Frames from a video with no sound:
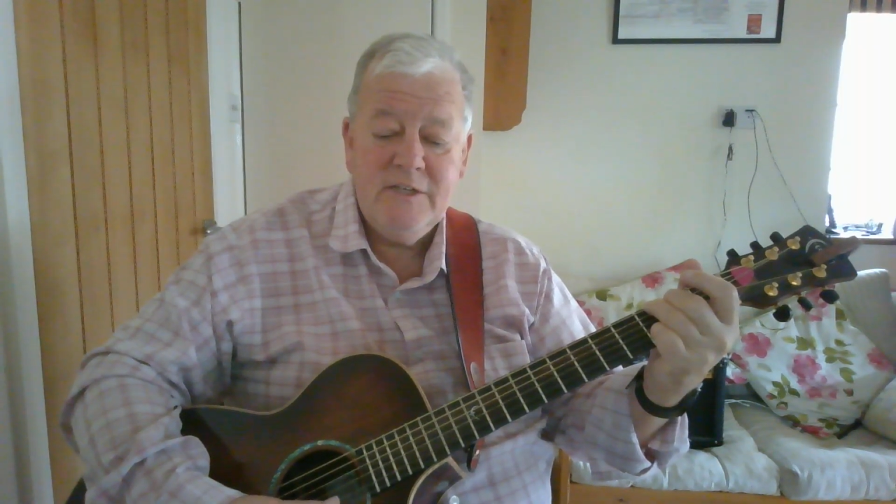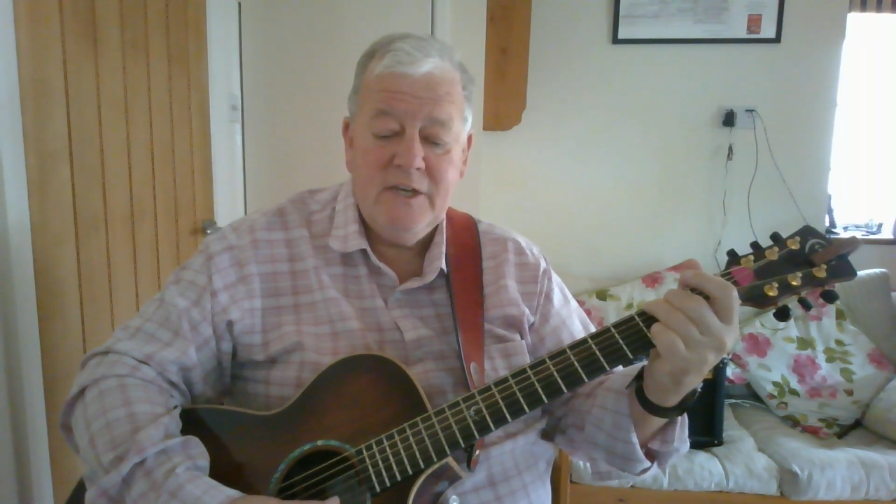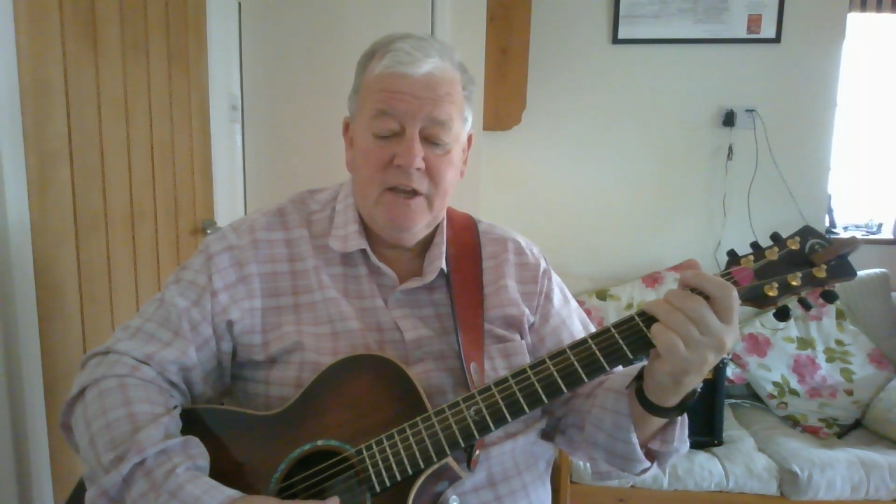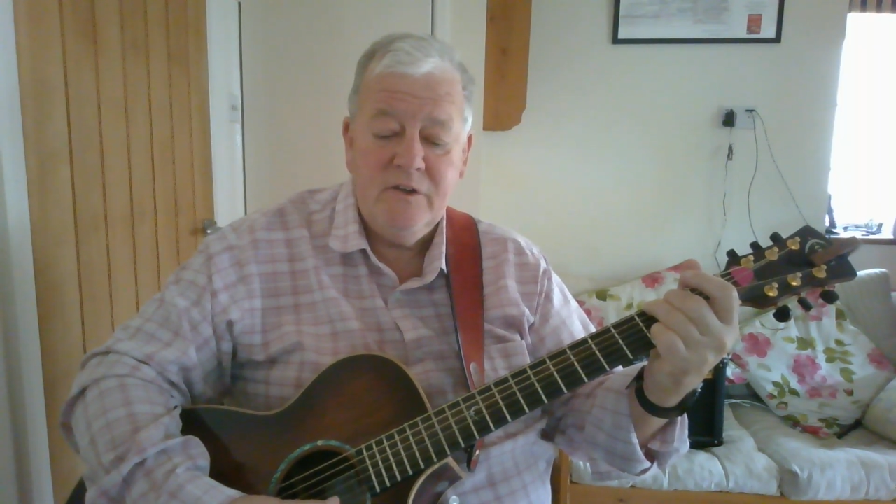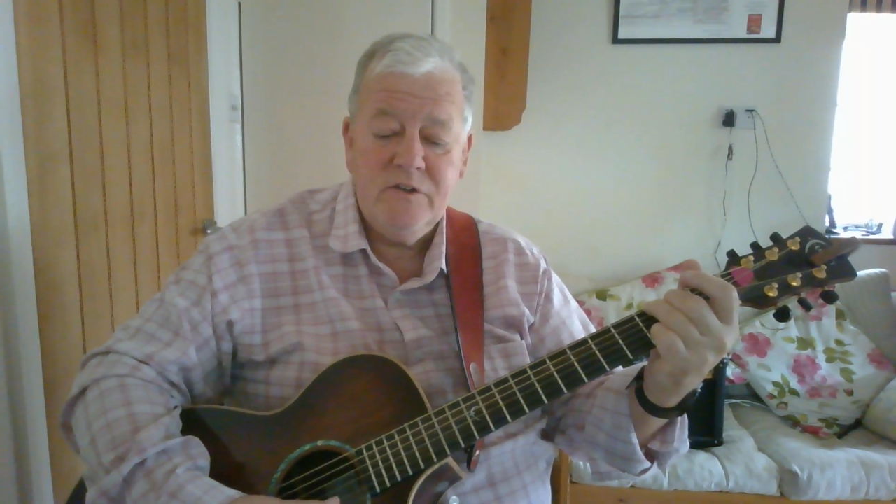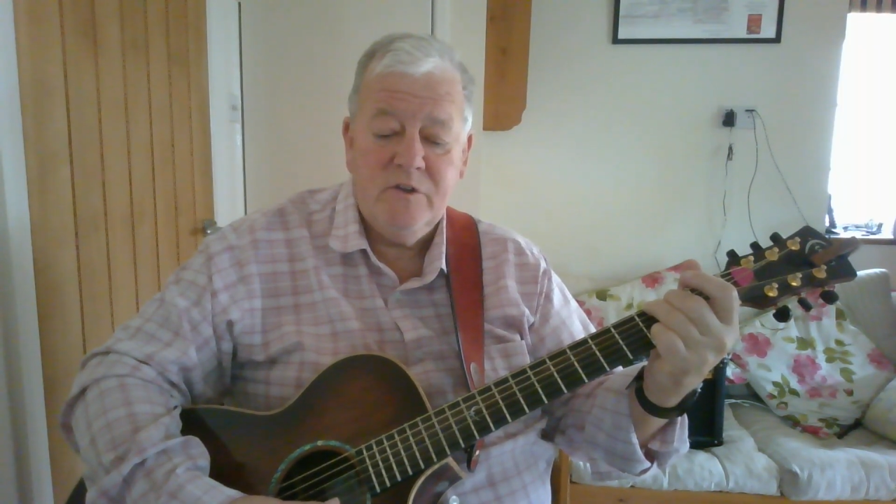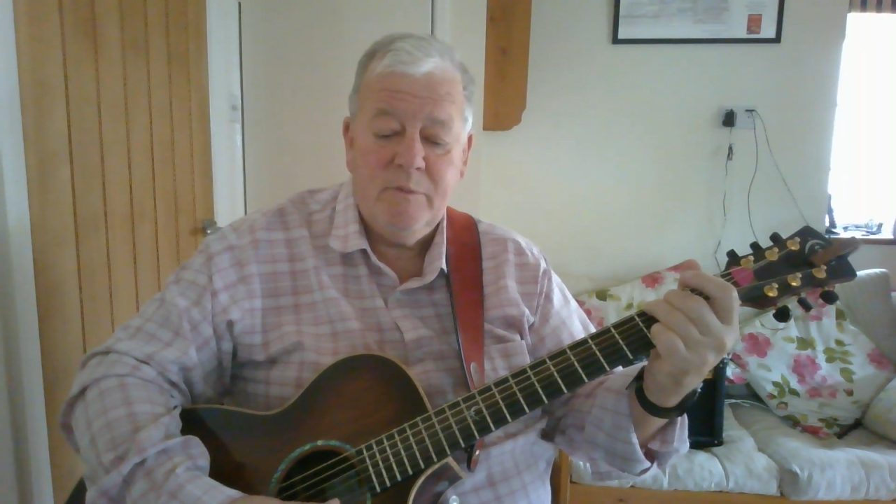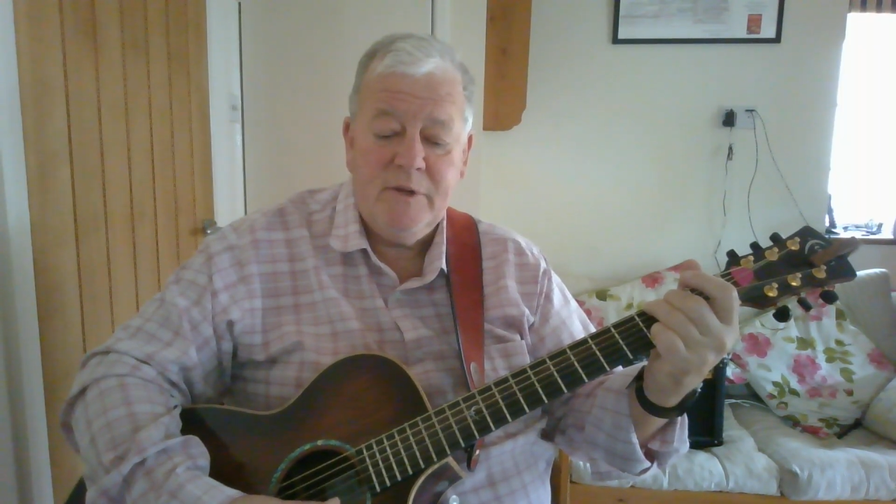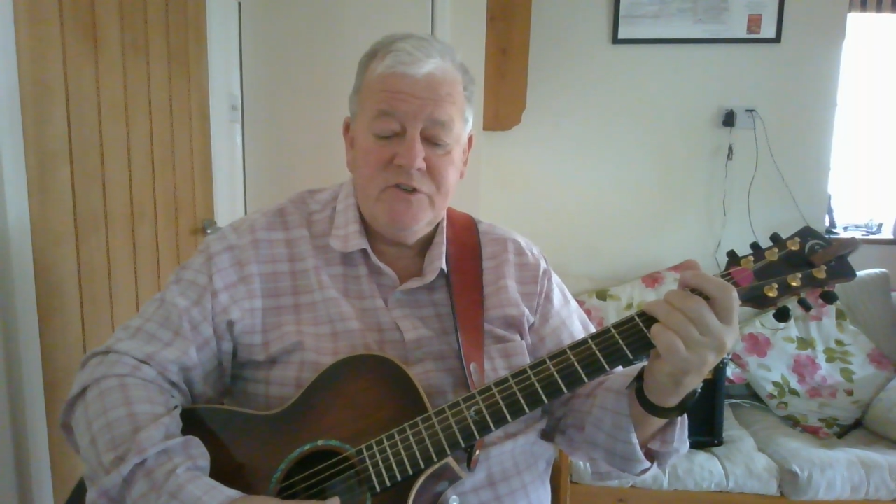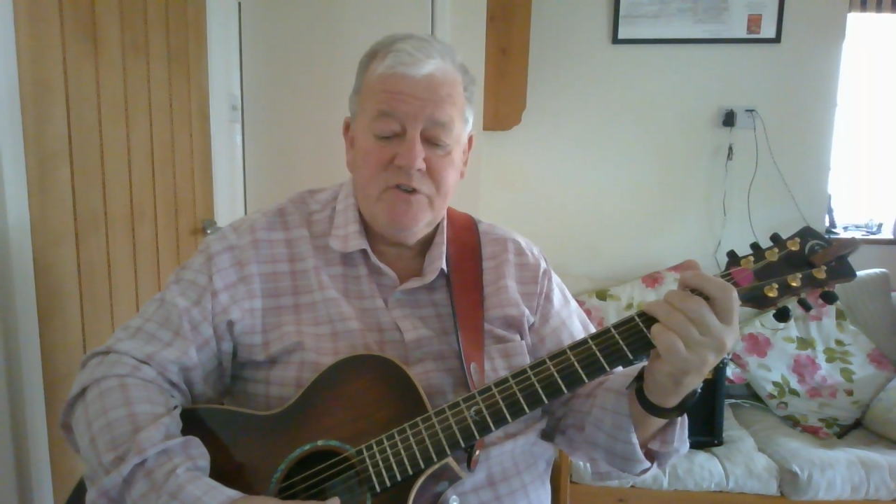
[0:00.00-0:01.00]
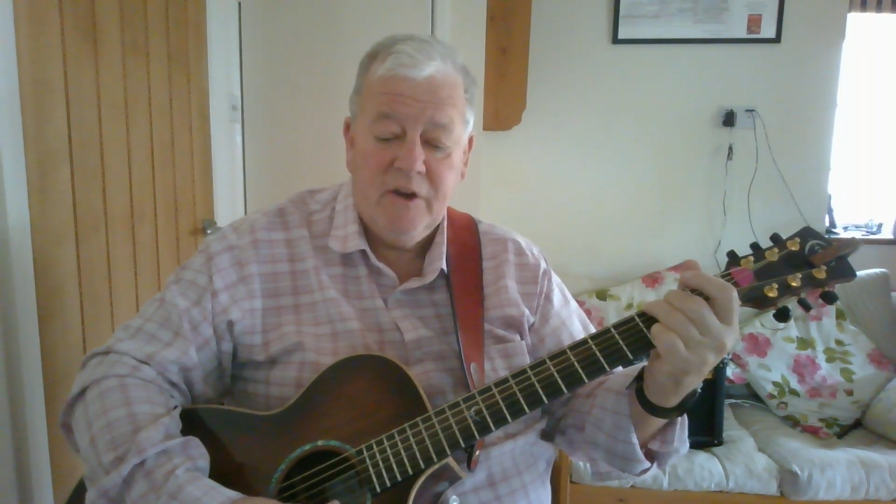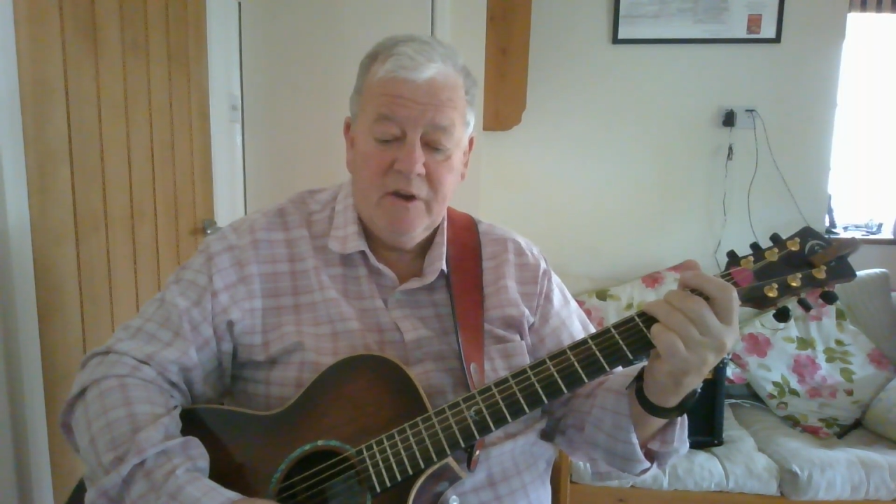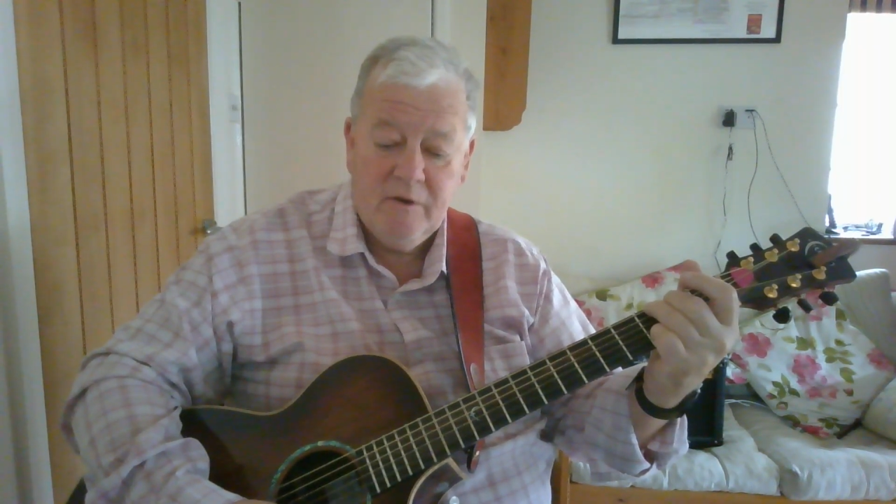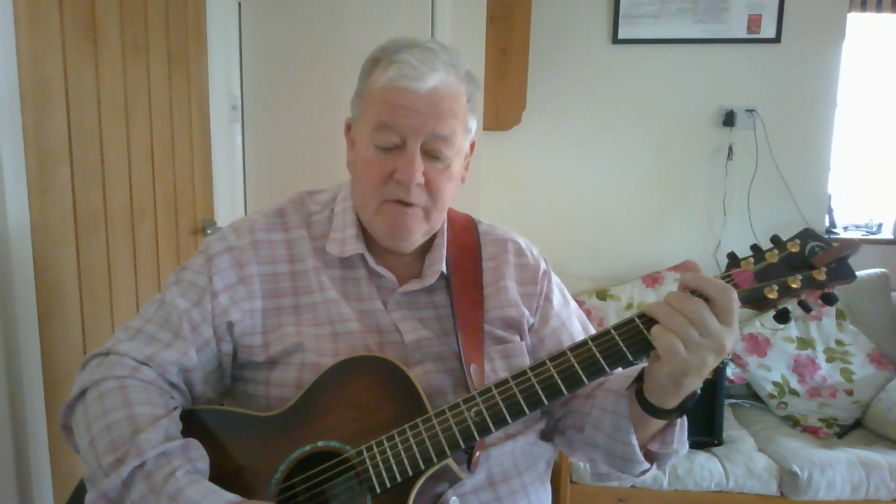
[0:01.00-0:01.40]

D note on the B string.